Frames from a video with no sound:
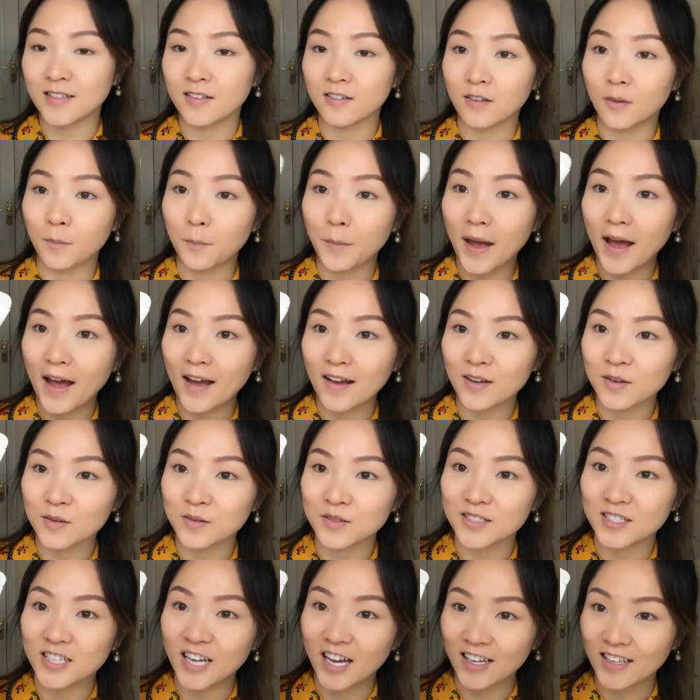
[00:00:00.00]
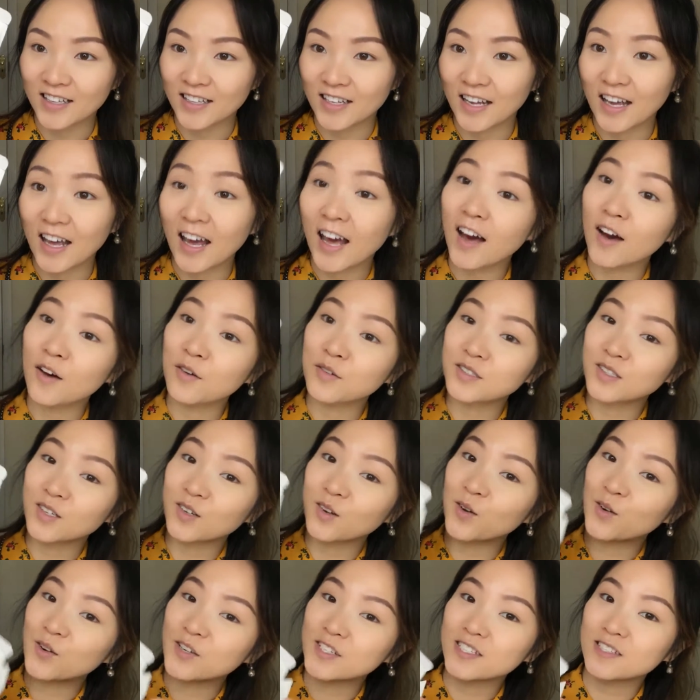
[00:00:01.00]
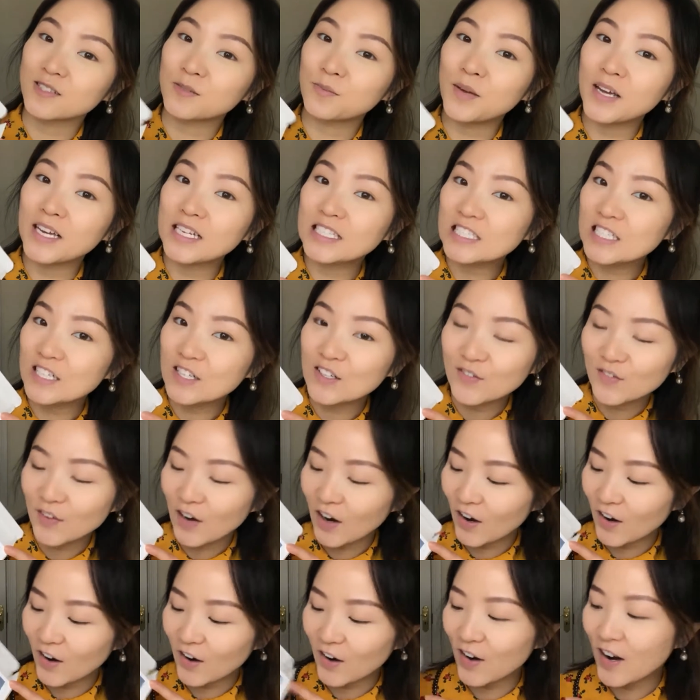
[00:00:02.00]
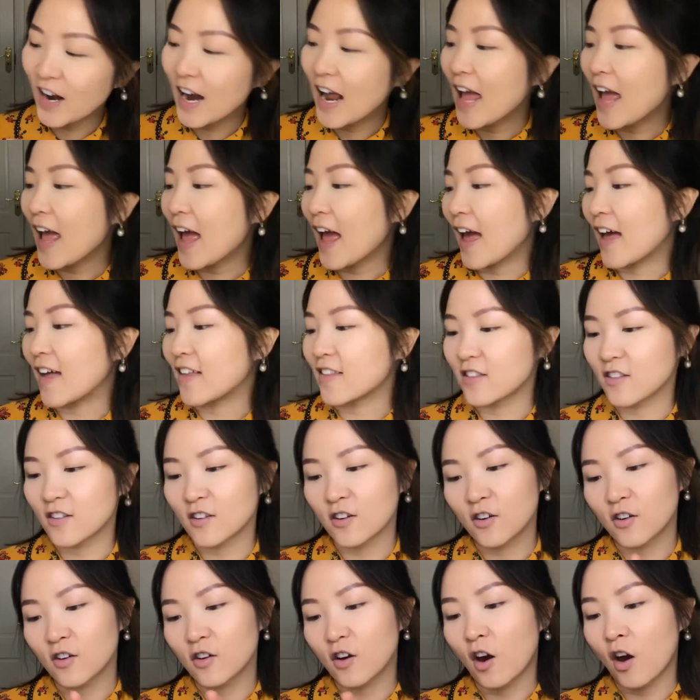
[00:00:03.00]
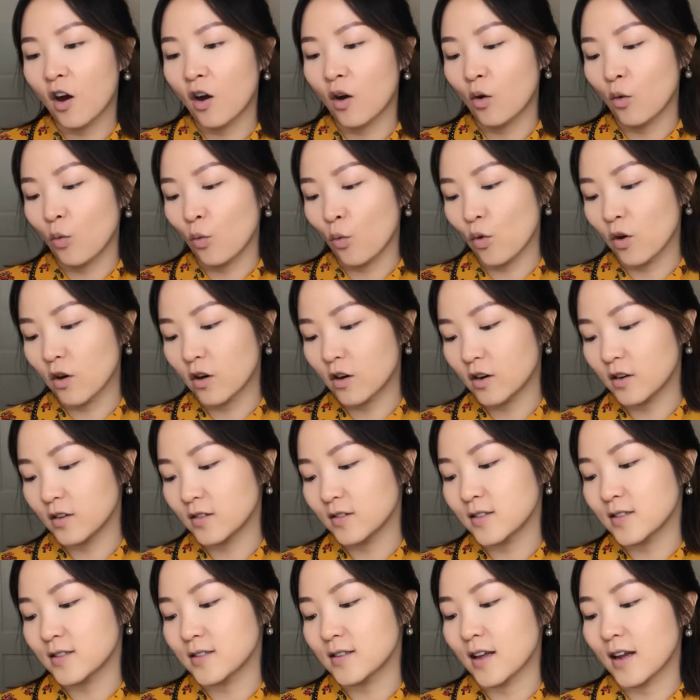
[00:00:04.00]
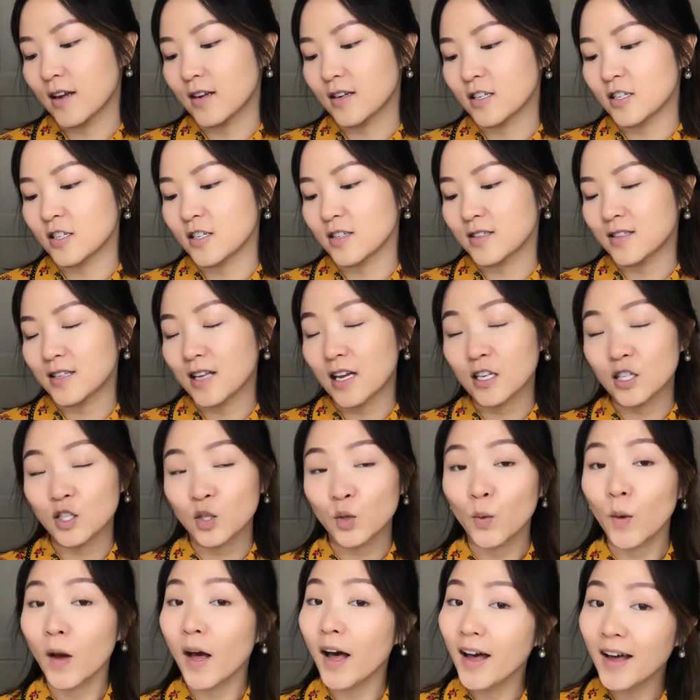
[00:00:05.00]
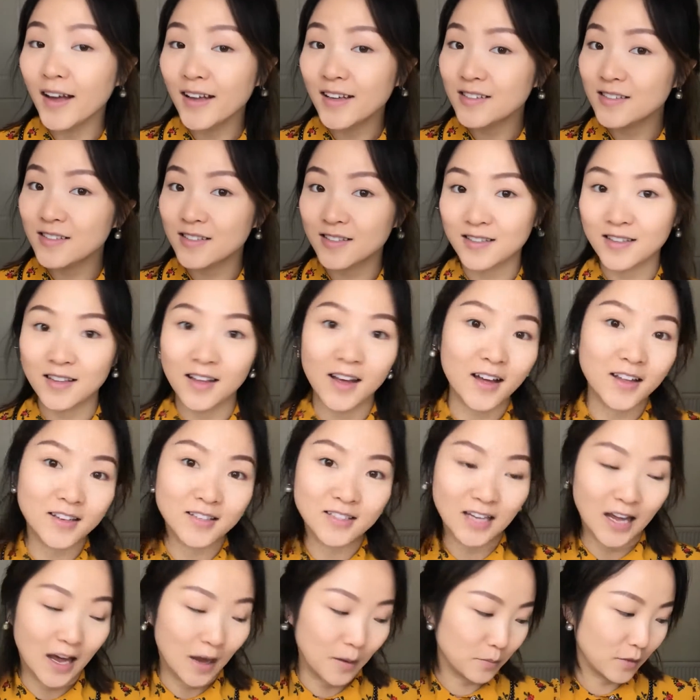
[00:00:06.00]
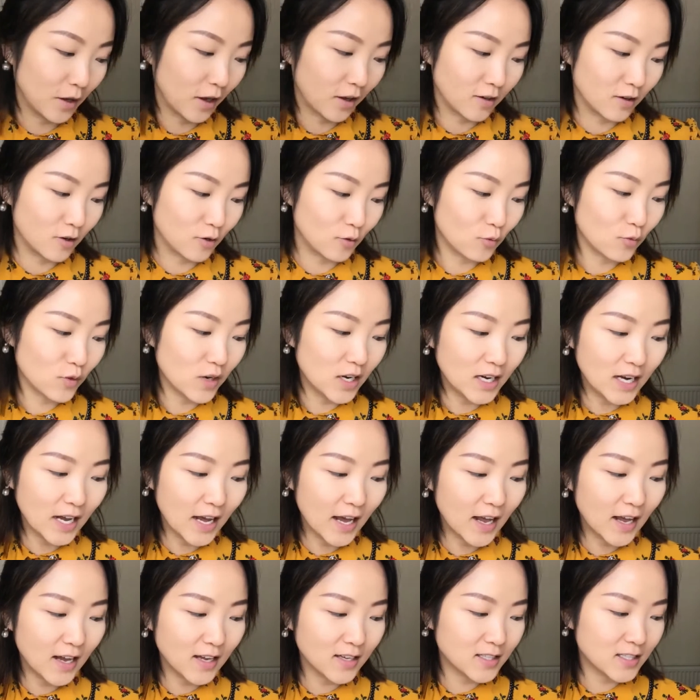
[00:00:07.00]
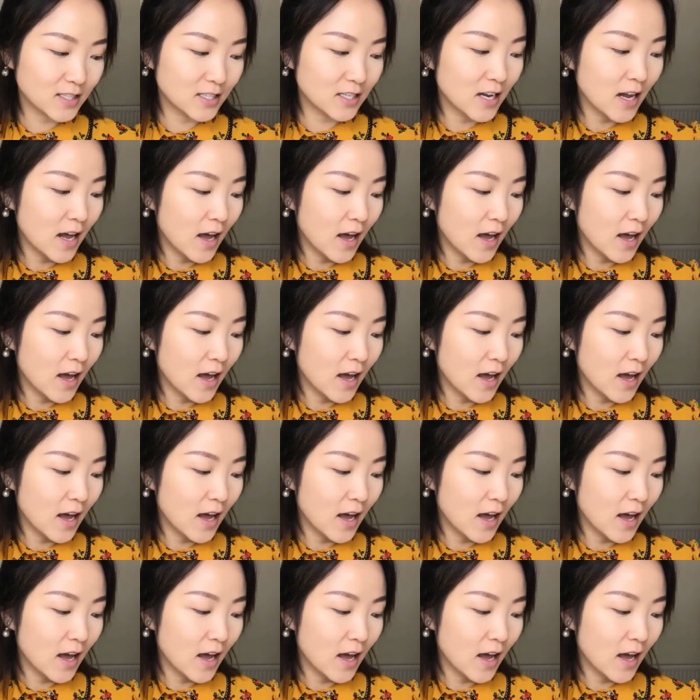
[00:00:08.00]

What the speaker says: In the back was JACLYN a gorgeous picture of her, and there are words that she said to us that I'm not gonna read it.